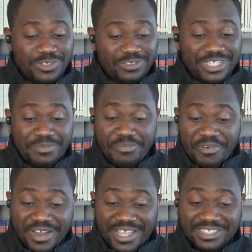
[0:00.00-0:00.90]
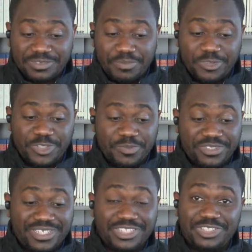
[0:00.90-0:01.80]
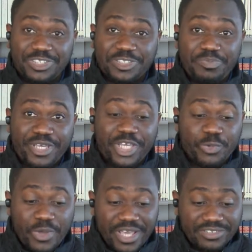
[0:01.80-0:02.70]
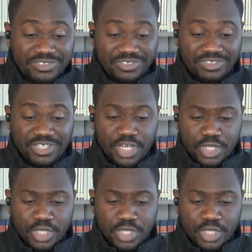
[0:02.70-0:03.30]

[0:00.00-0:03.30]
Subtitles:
taught that prayer is much more than just speaking words.